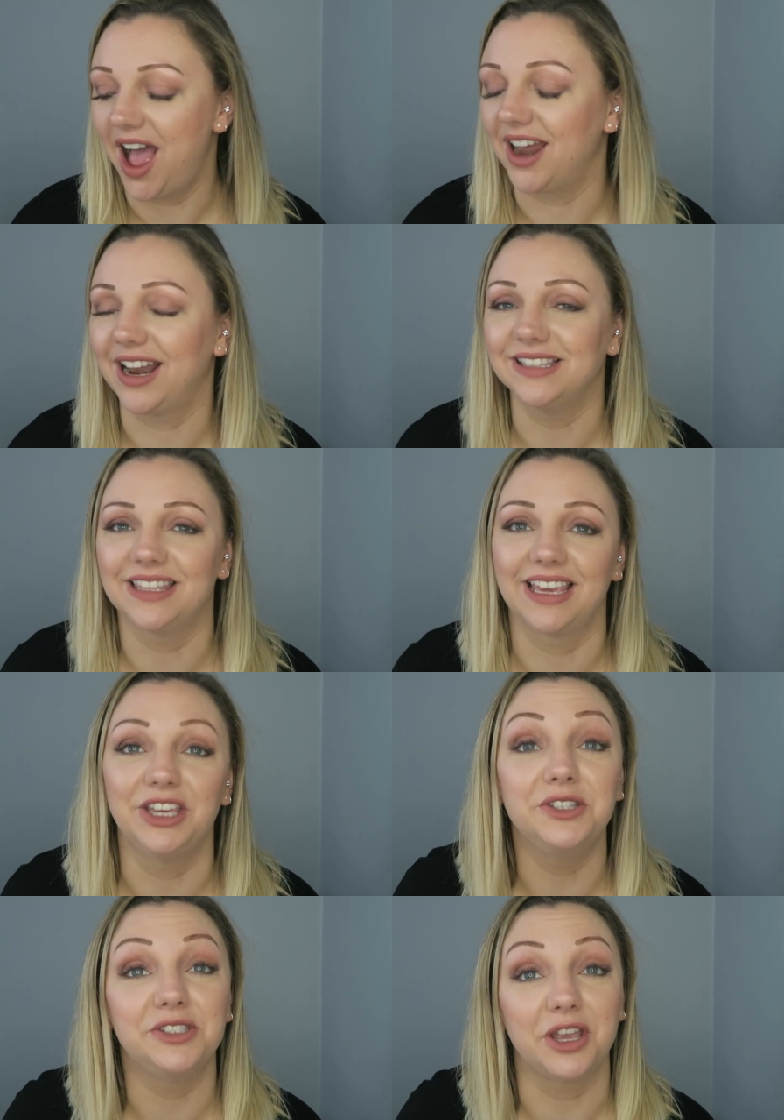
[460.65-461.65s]
I'd like to
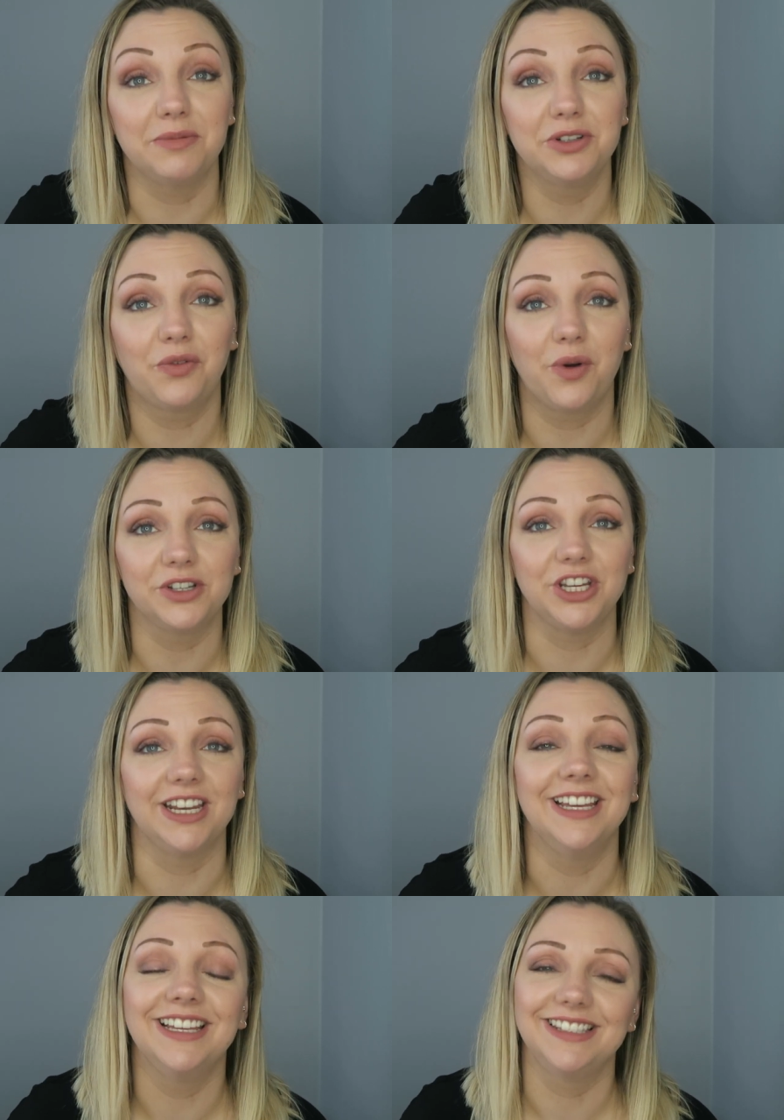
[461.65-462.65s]
thank you so much for
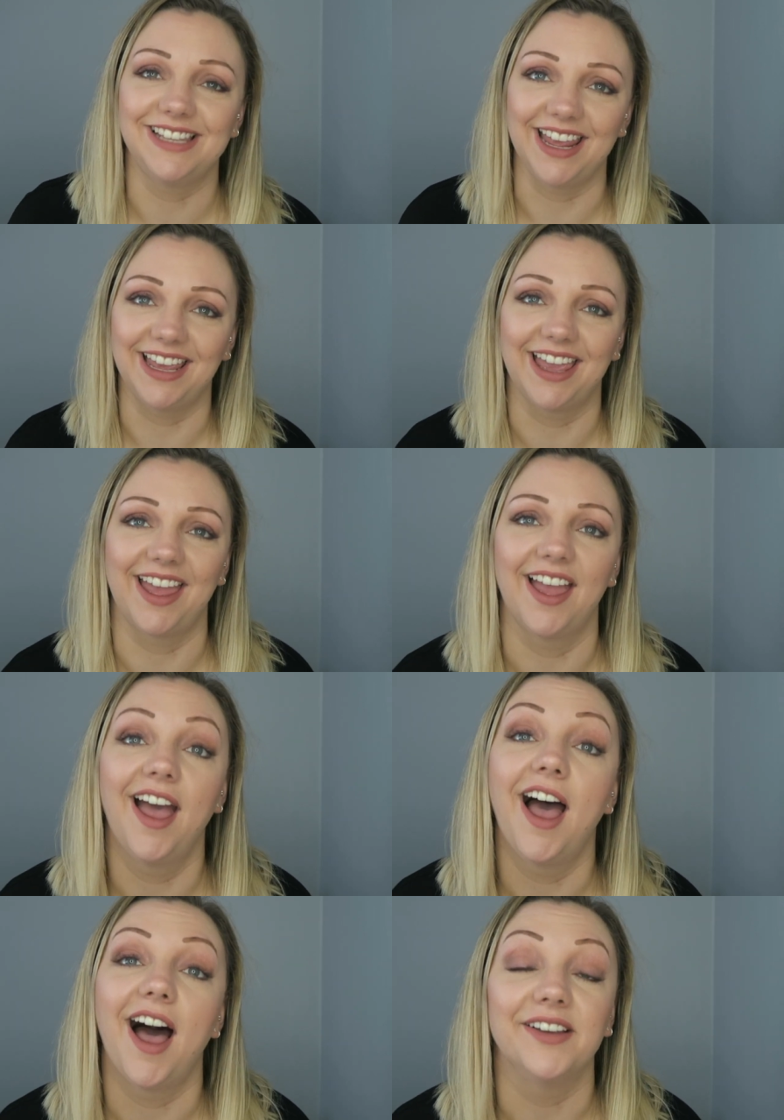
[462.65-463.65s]
watching. Take care.
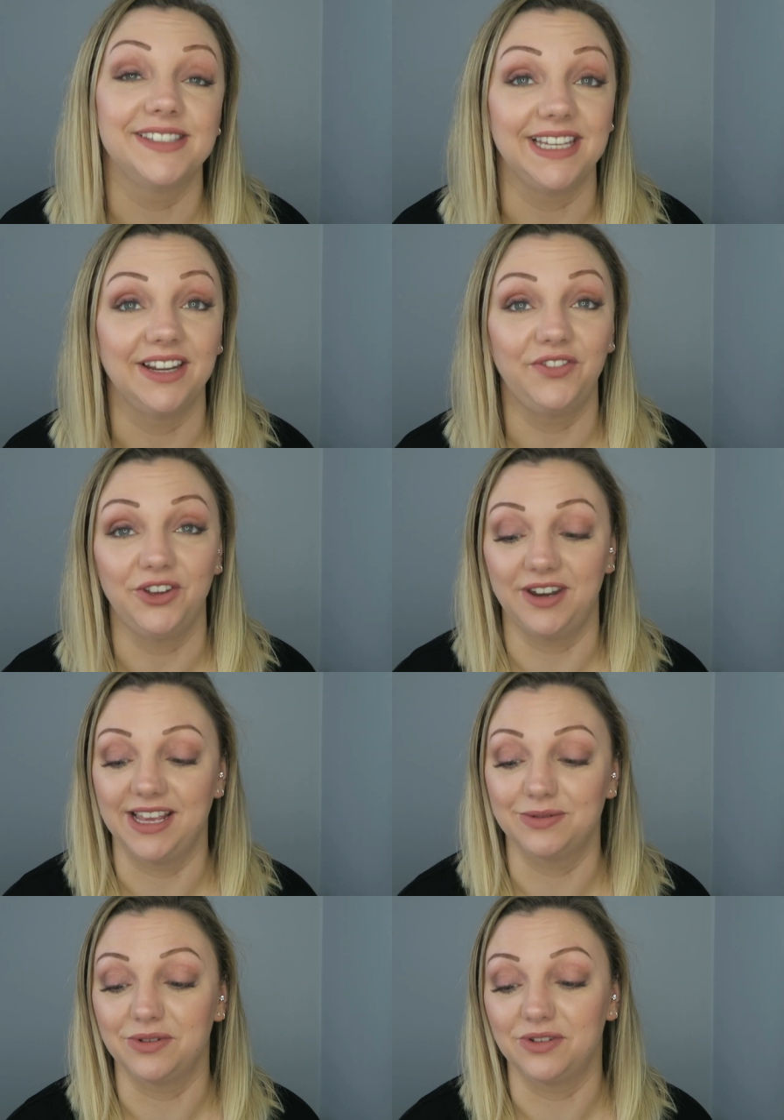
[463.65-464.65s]
I'll see you in a few
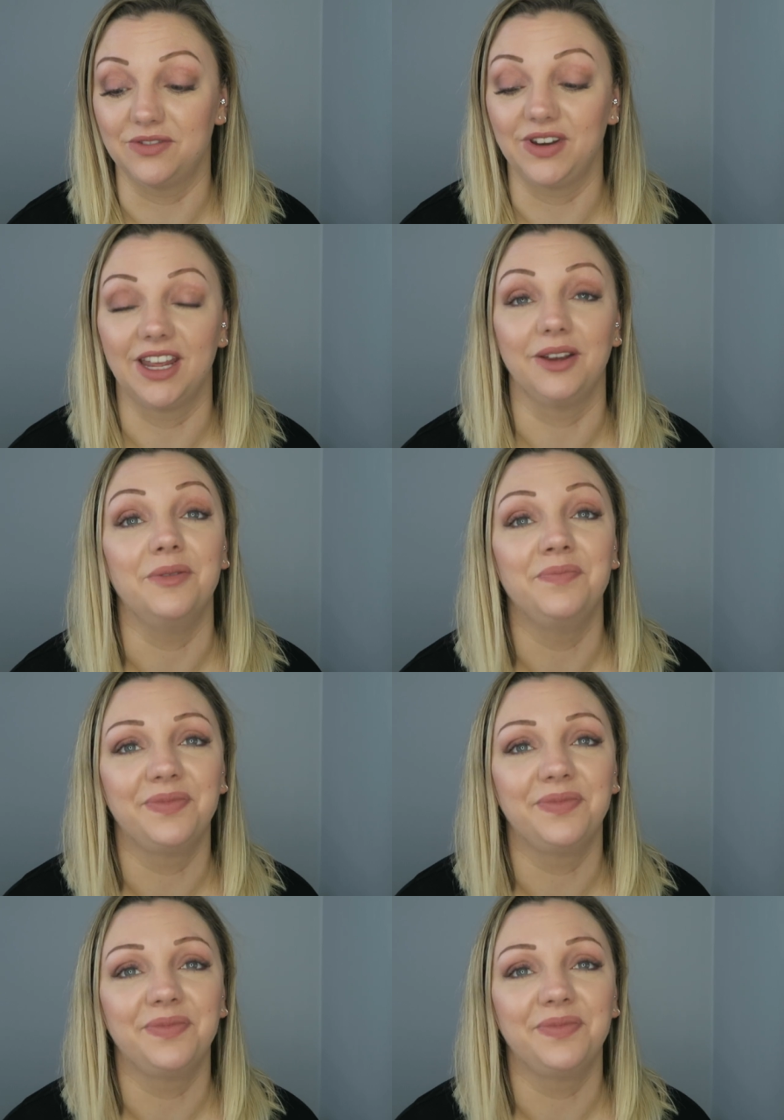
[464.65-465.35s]
days with another video